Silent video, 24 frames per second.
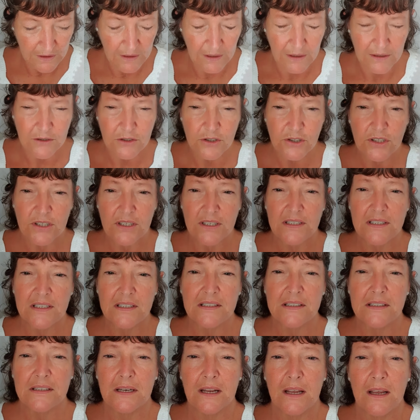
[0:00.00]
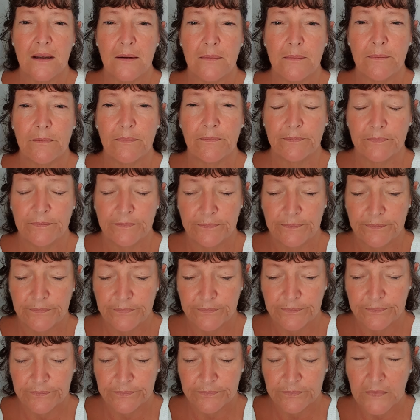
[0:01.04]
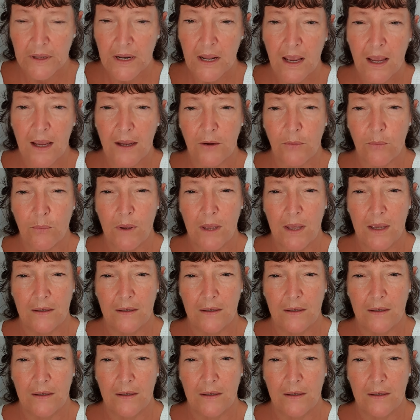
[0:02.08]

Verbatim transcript: In Jesus' name, amen.